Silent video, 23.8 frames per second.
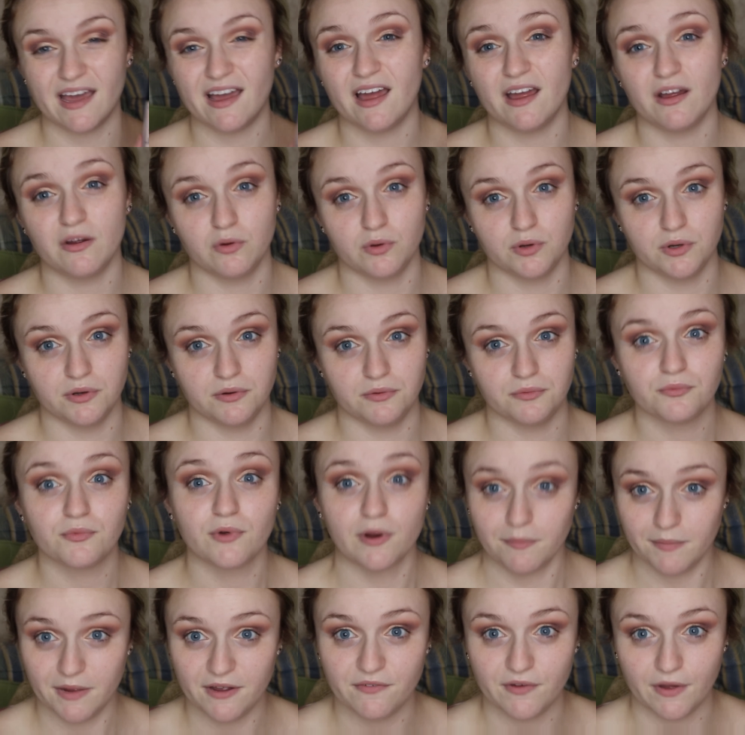I wouldn't
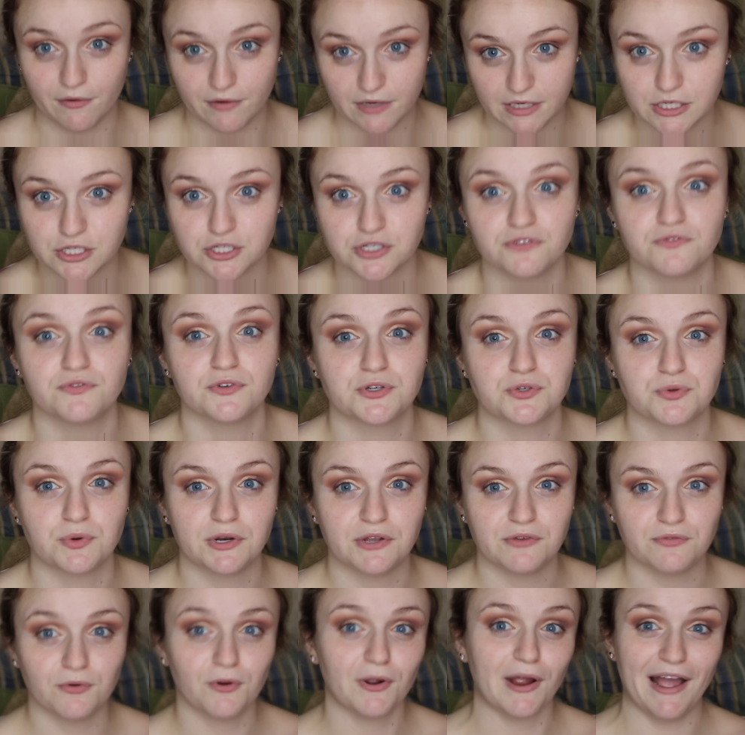wear my foundation for
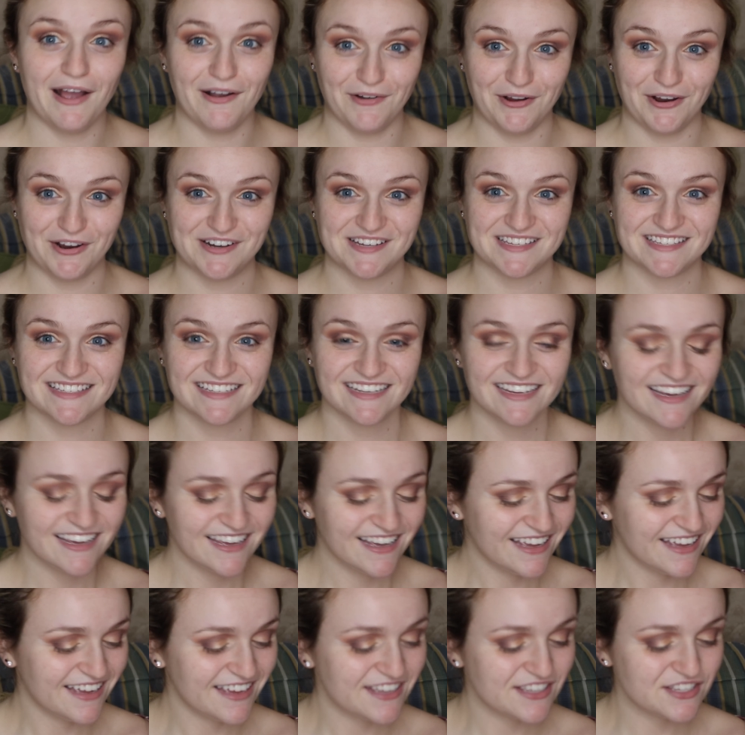24 hours.
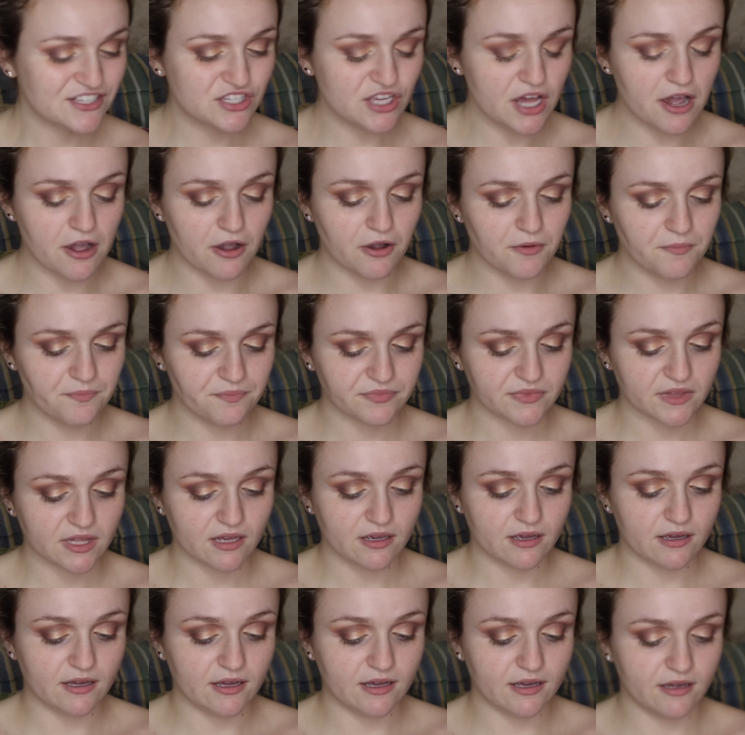So,
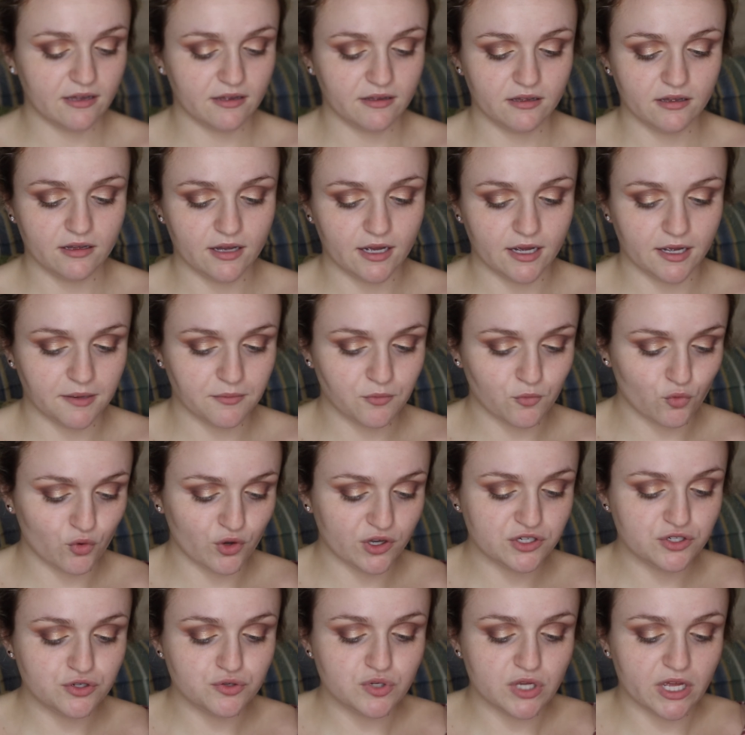I'm
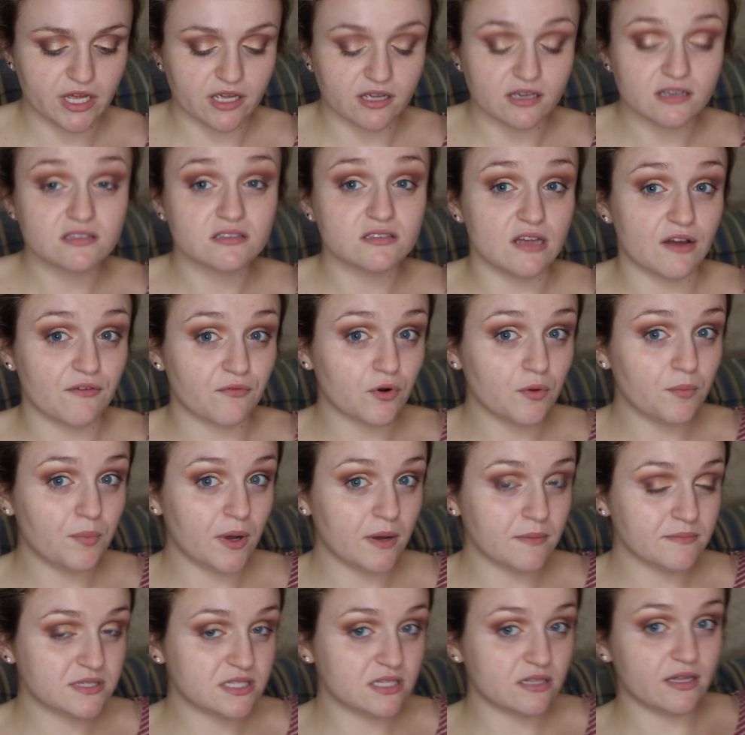going to take several
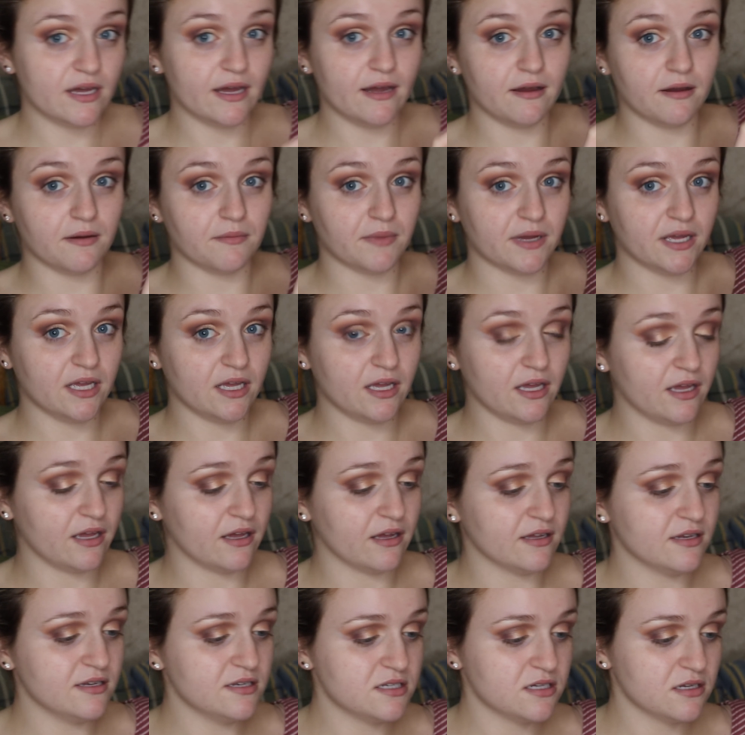pumps of that on my
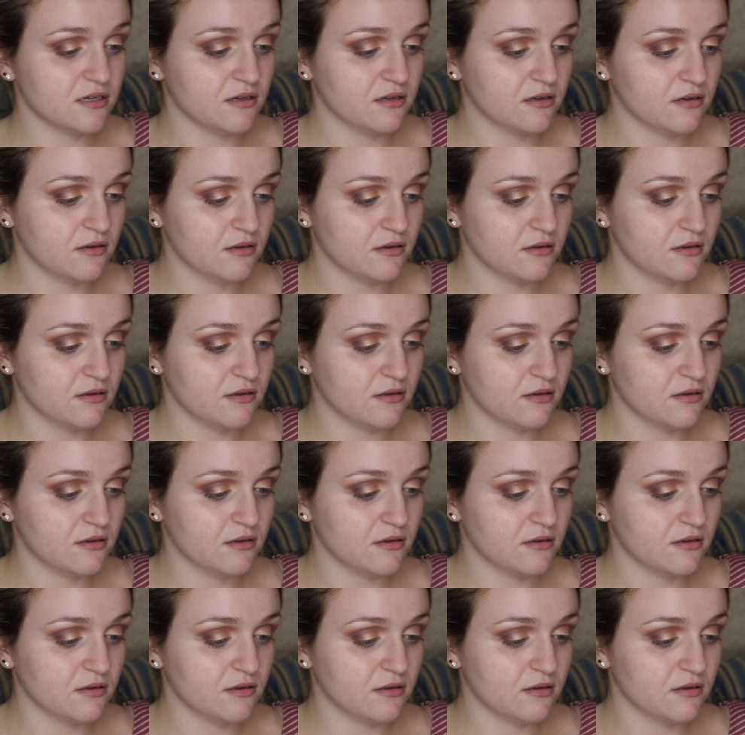hand.